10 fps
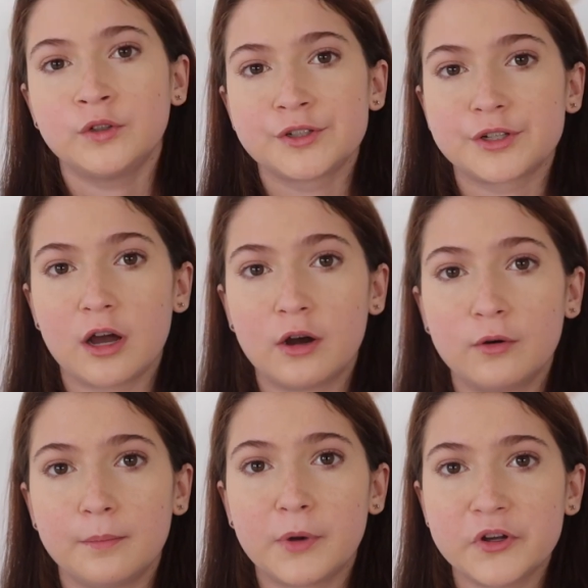
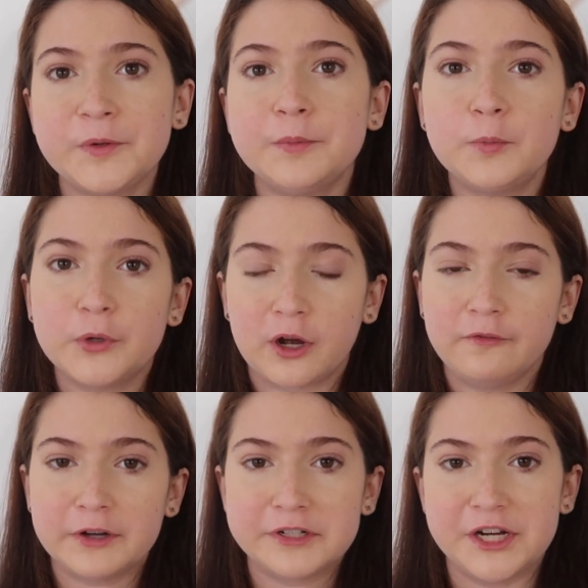So most people put
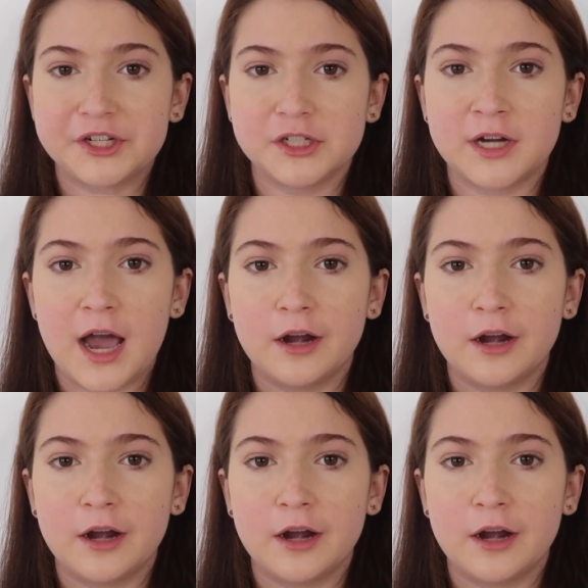on foundation.